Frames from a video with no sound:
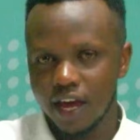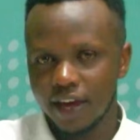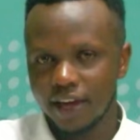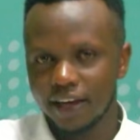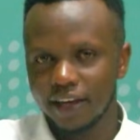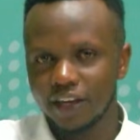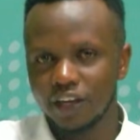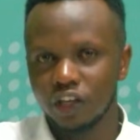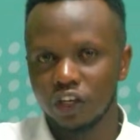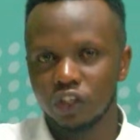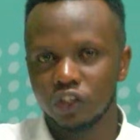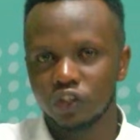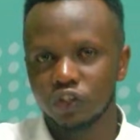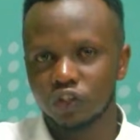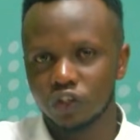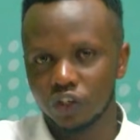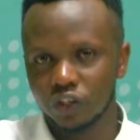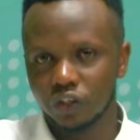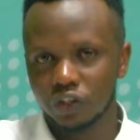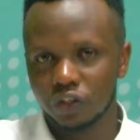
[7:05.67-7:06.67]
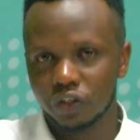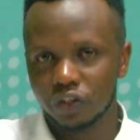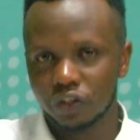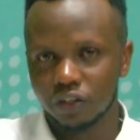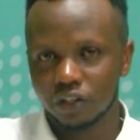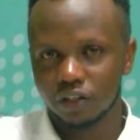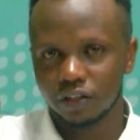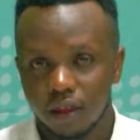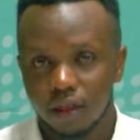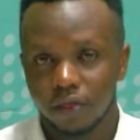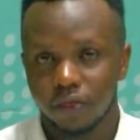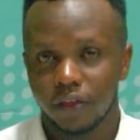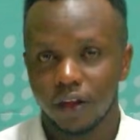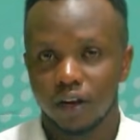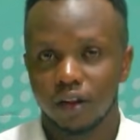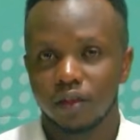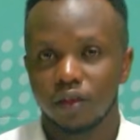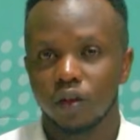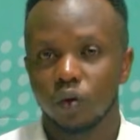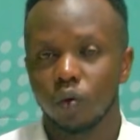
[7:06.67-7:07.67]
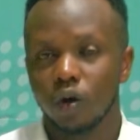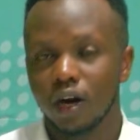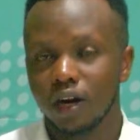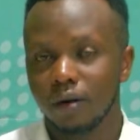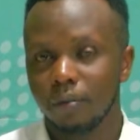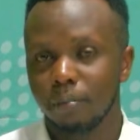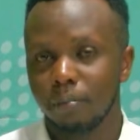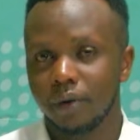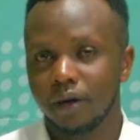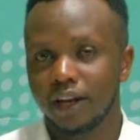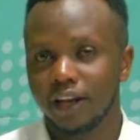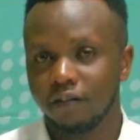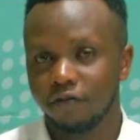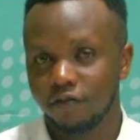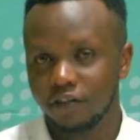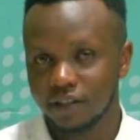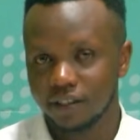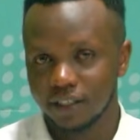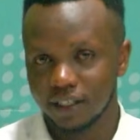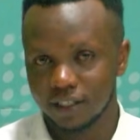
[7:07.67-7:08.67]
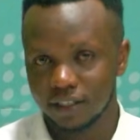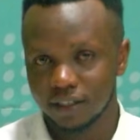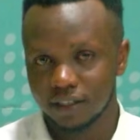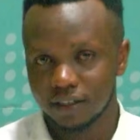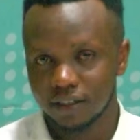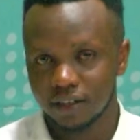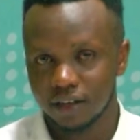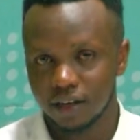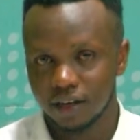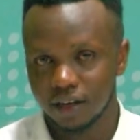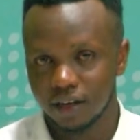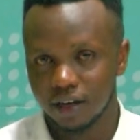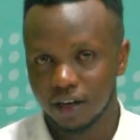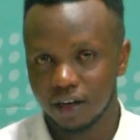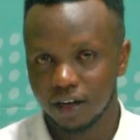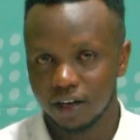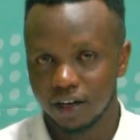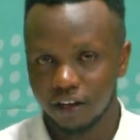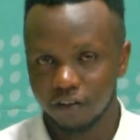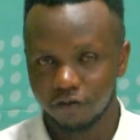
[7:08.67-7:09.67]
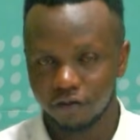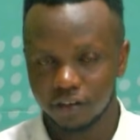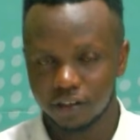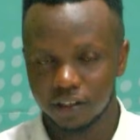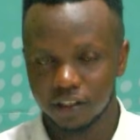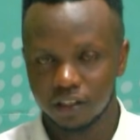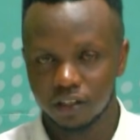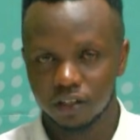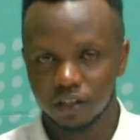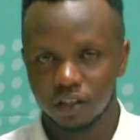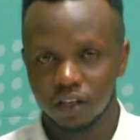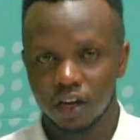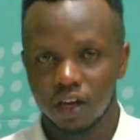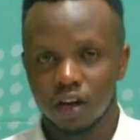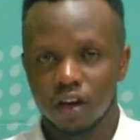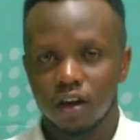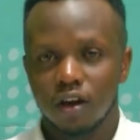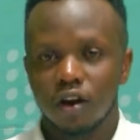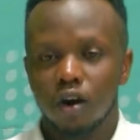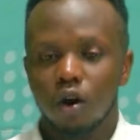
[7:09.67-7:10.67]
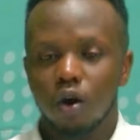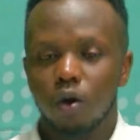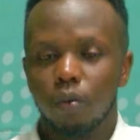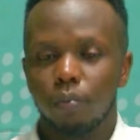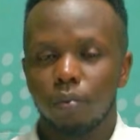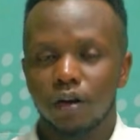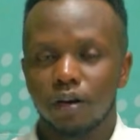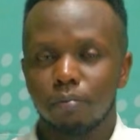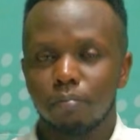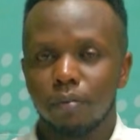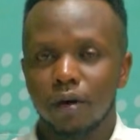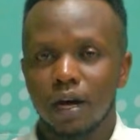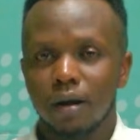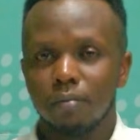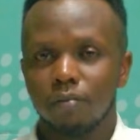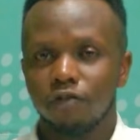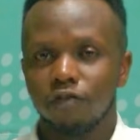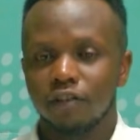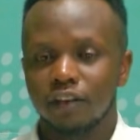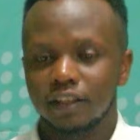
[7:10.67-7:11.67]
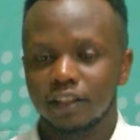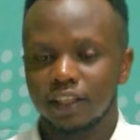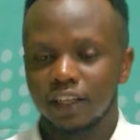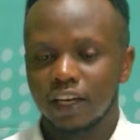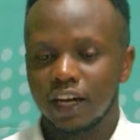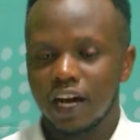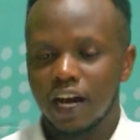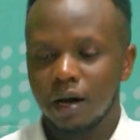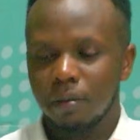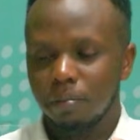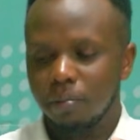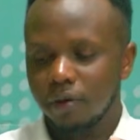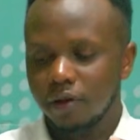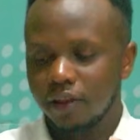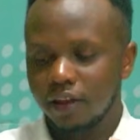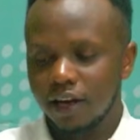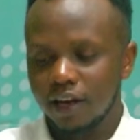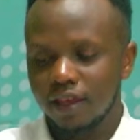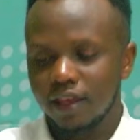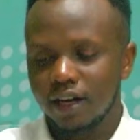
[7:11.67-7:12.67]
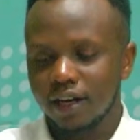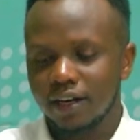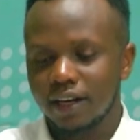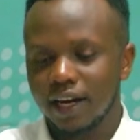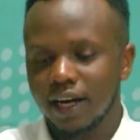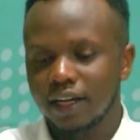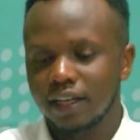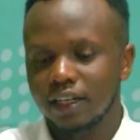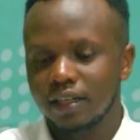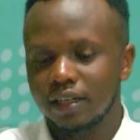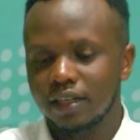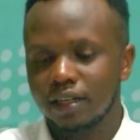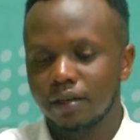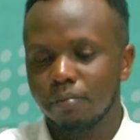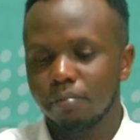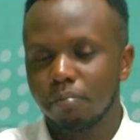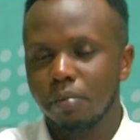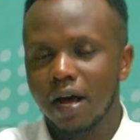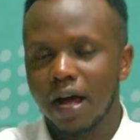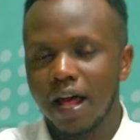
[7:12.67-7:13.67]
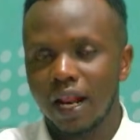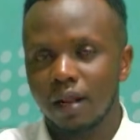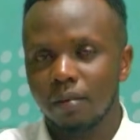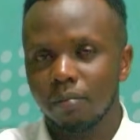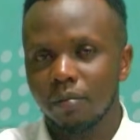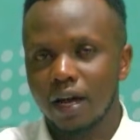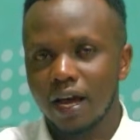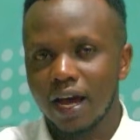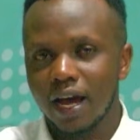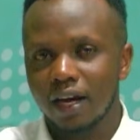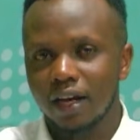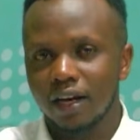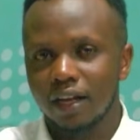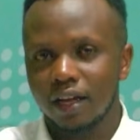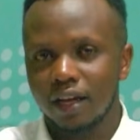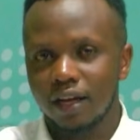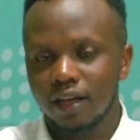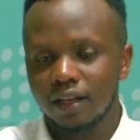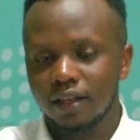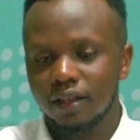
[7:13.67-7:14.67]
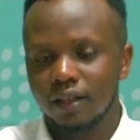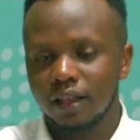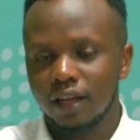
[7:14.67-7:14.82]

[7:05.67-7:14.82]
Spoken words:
Interest. Then the word deficit. Deficit, open palm facing up, the other right palm under the